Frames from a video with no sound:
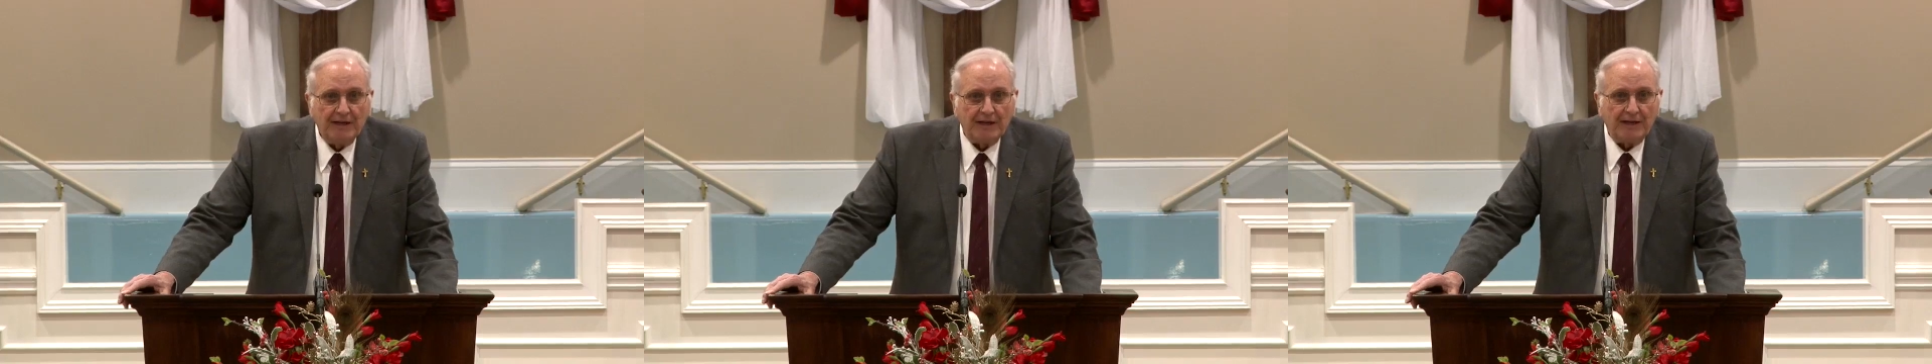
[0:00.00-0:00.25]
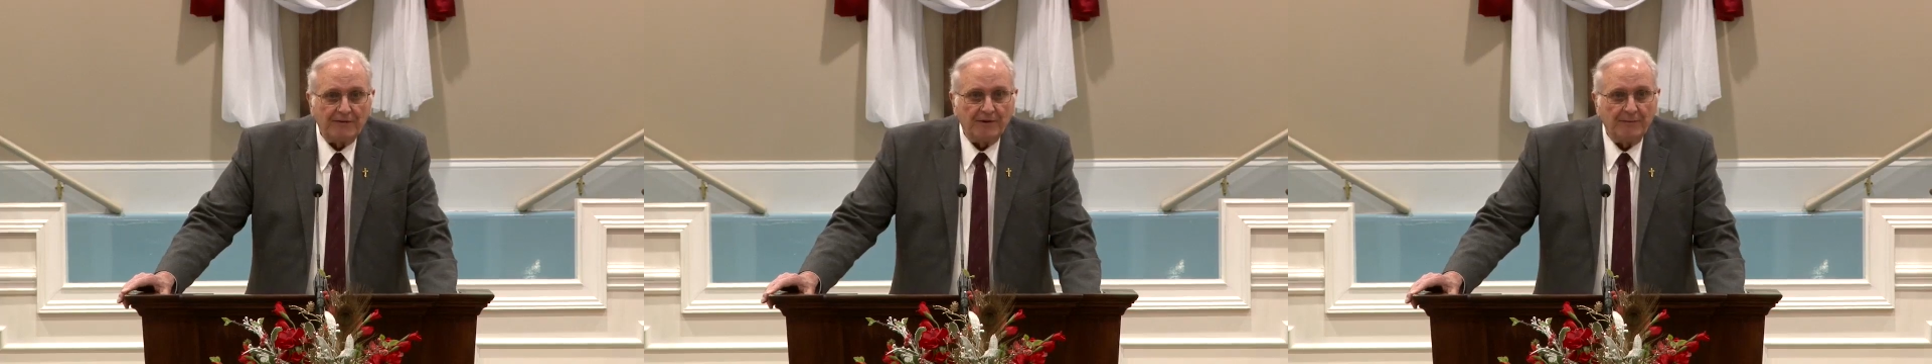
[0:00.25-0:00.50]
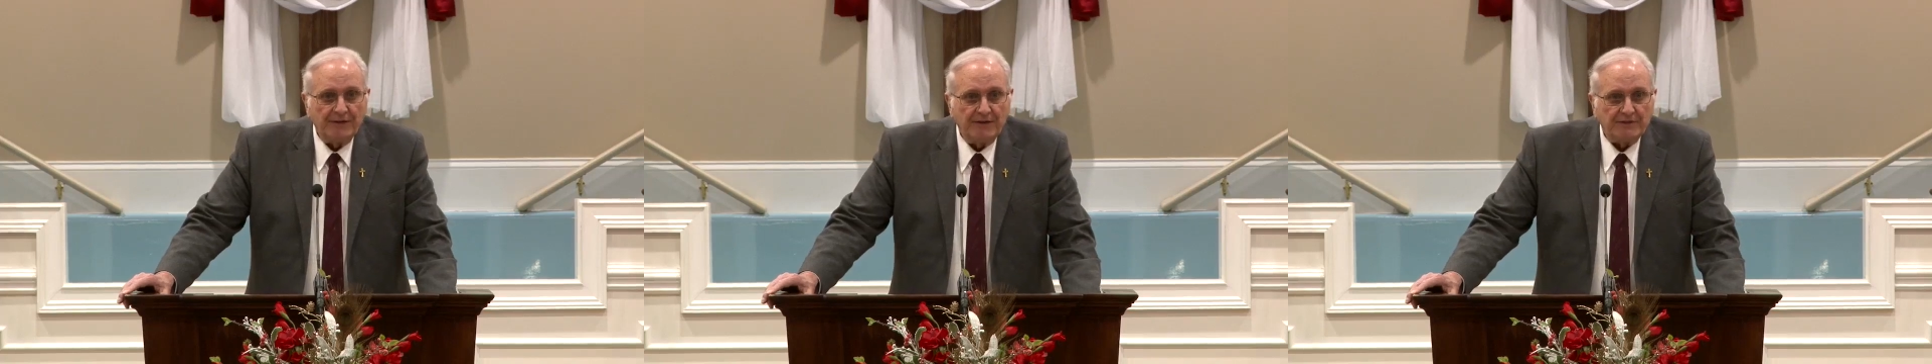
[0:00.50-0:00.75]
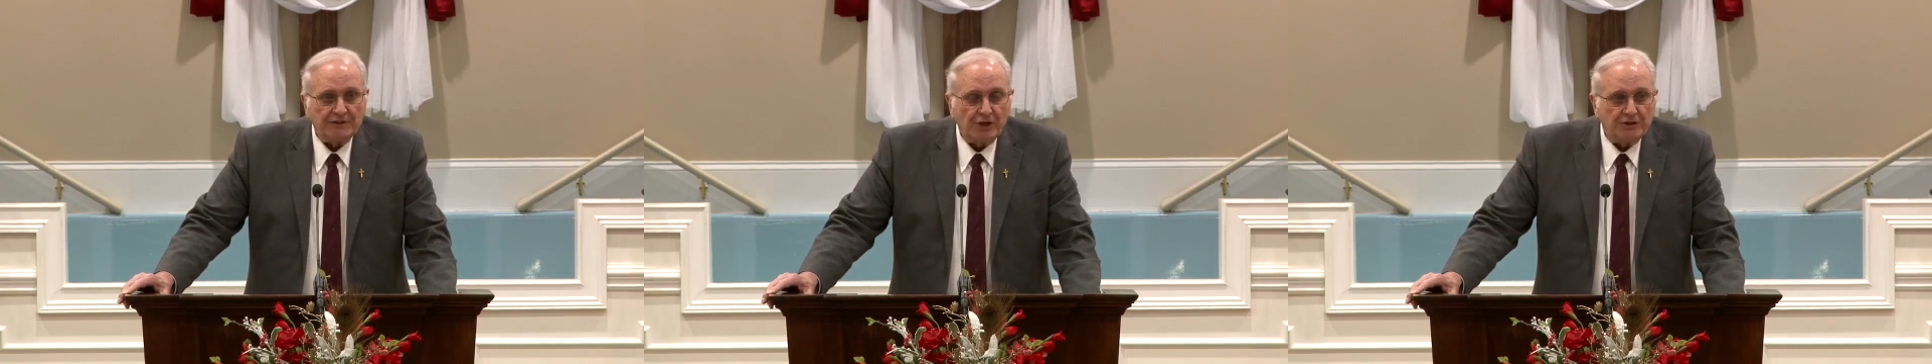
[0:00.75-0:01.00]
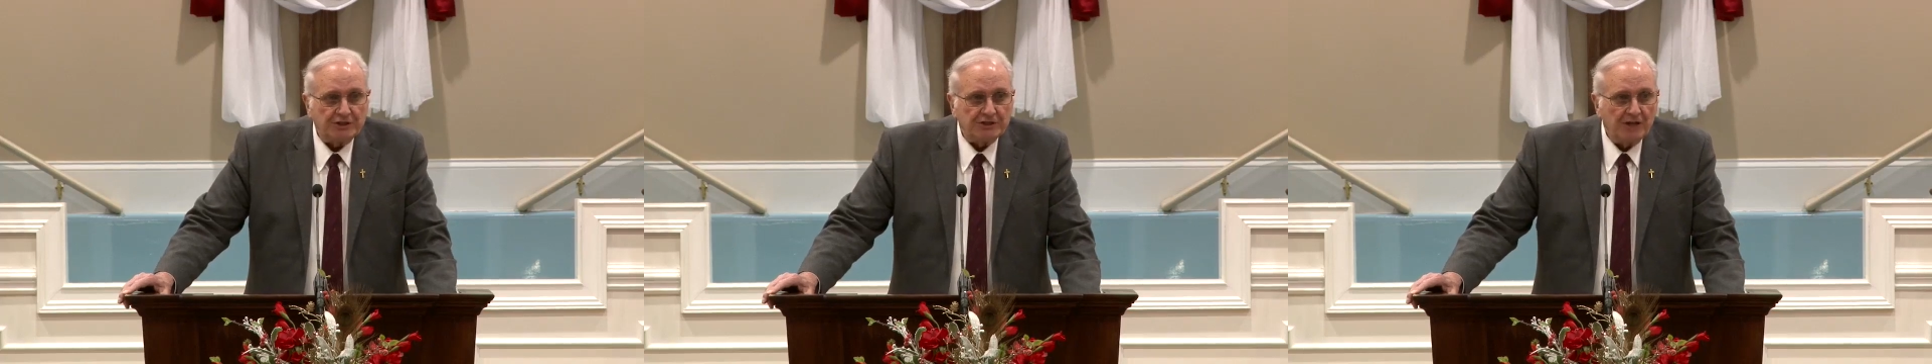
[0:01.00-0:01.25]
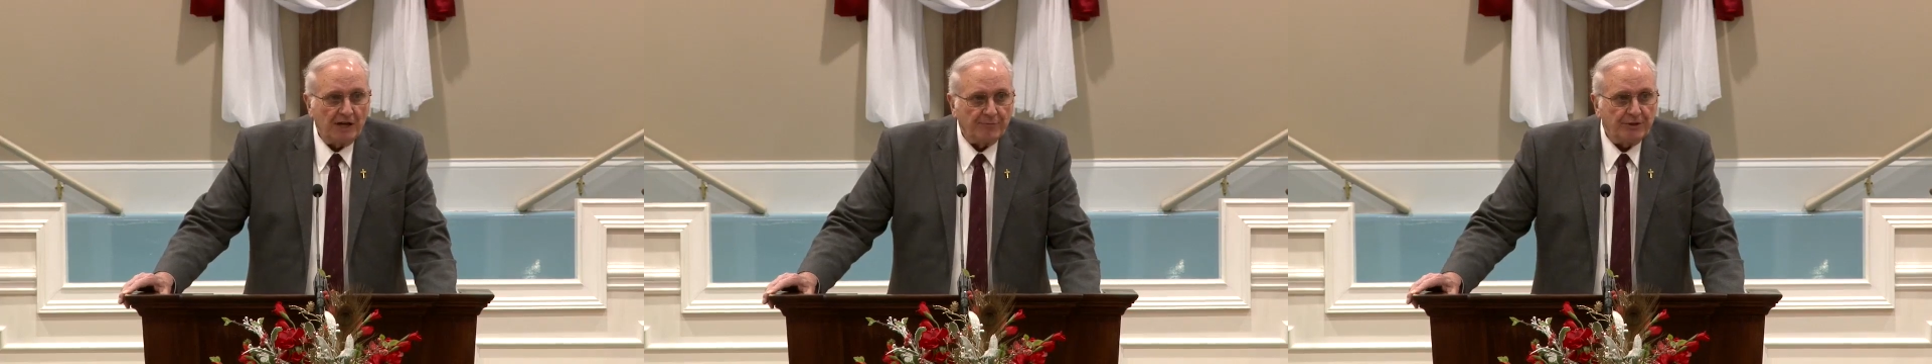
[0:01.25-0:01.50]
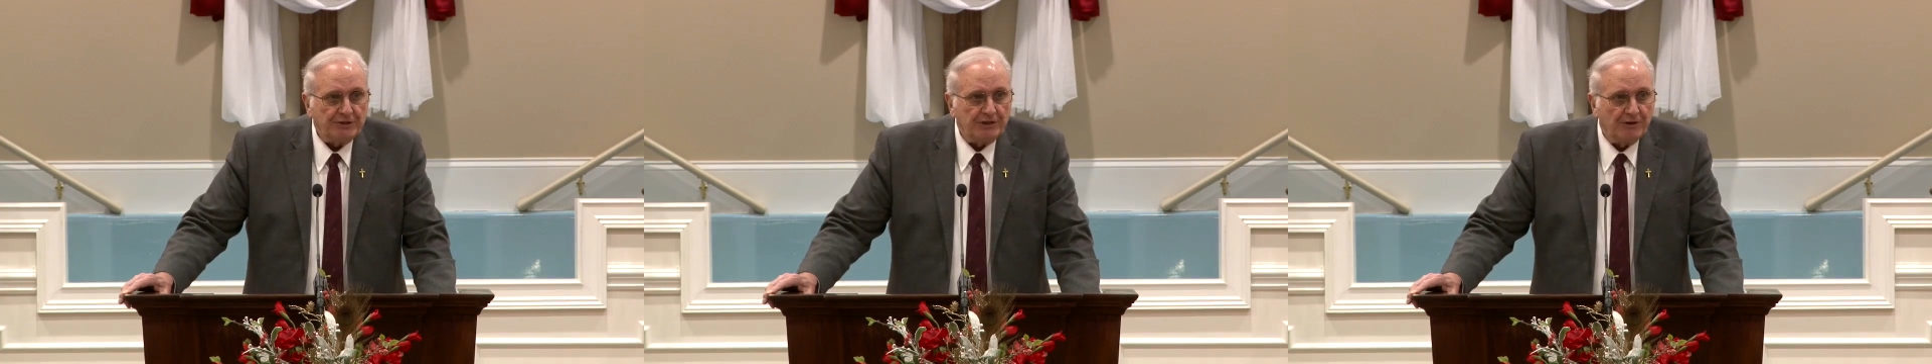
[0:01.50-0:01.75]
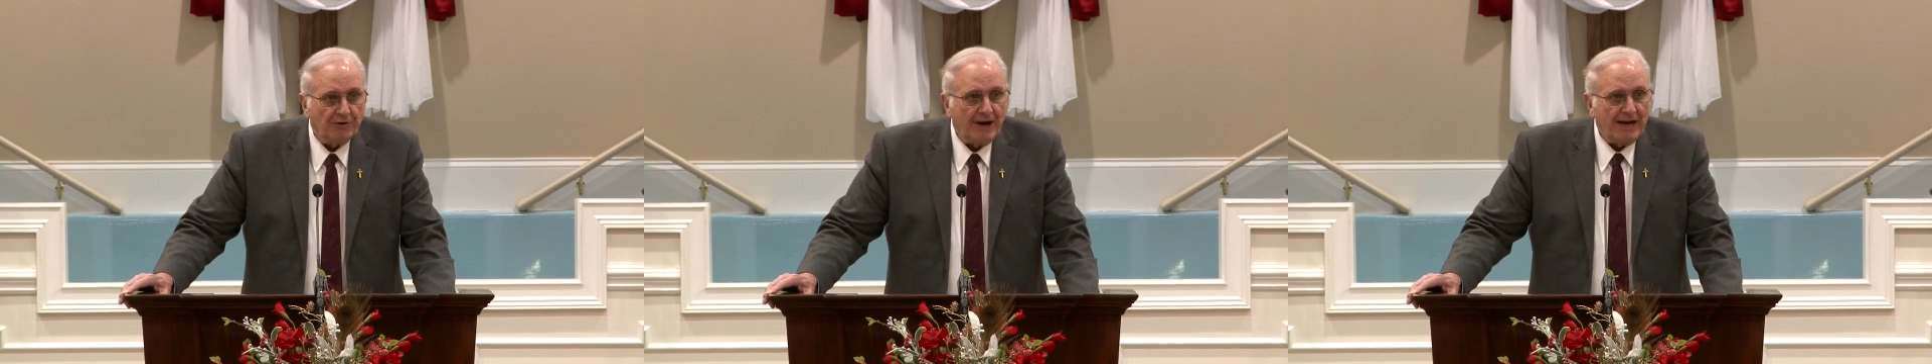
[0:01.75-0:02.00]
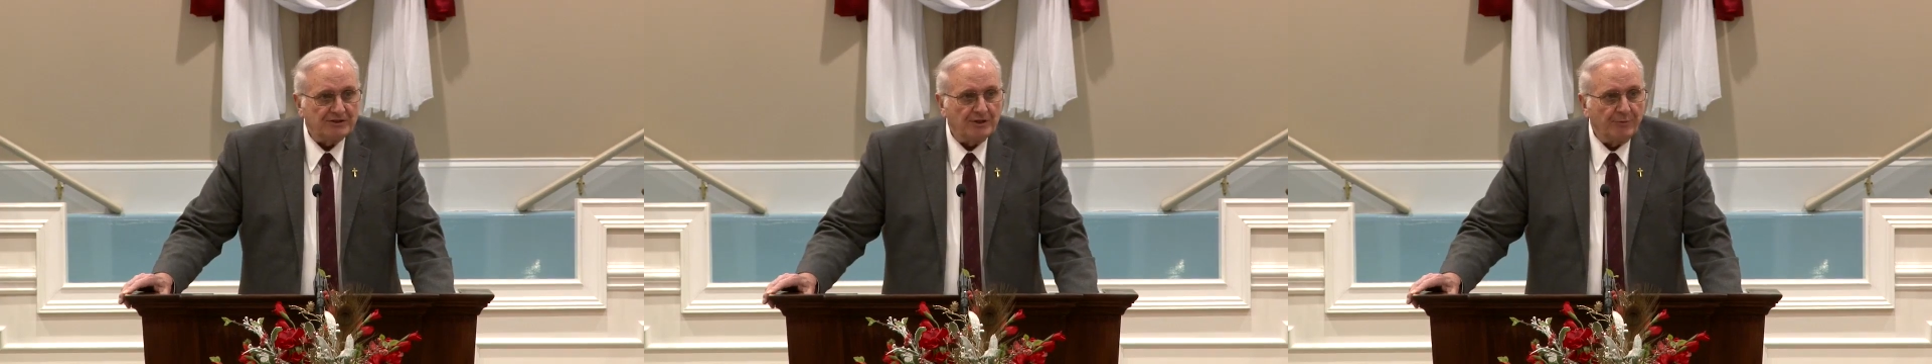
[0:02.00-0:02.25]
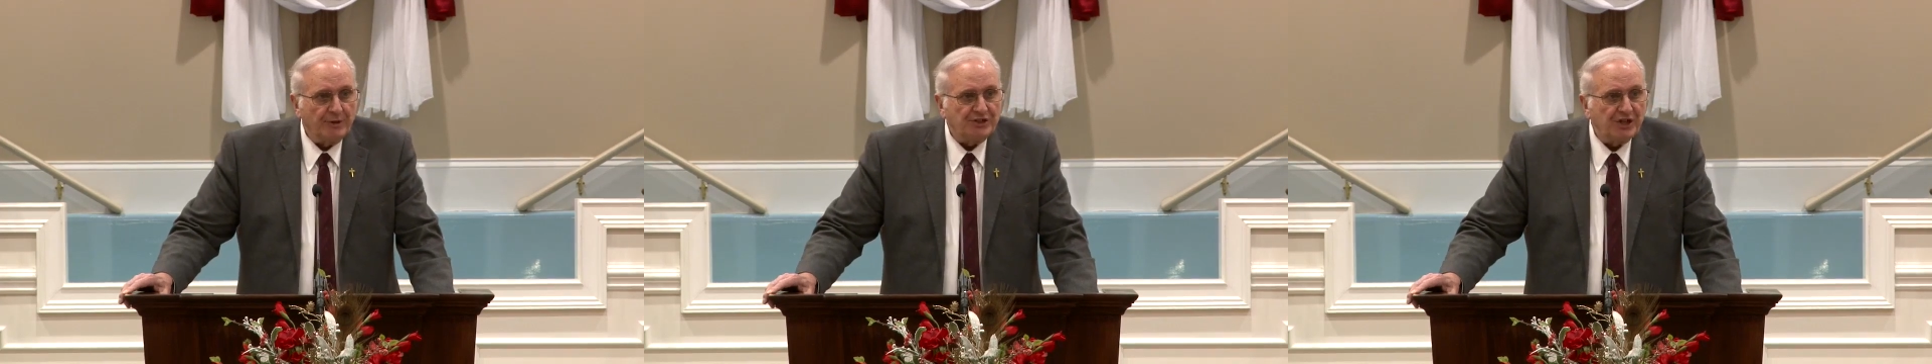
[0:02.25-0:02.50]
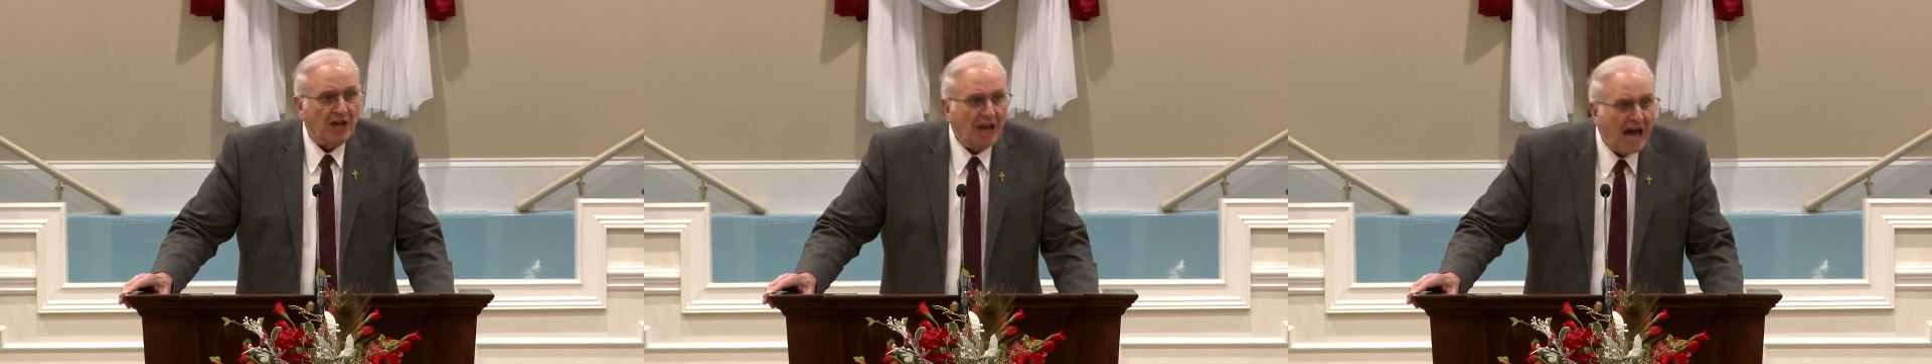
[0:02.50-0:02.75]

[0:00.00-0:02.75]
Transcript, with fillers: And if the, if the church is not preaching Christ, they're preaching a